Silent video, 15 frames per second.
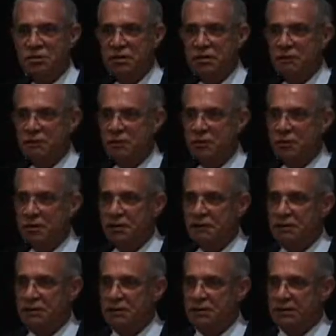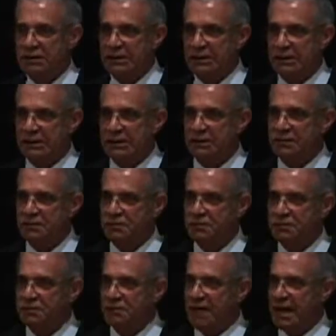and every one of you tonight and
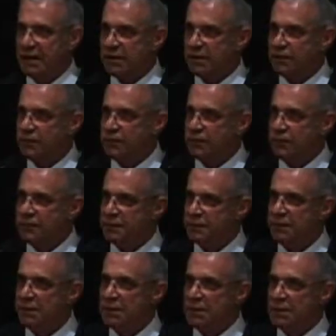to thank you for the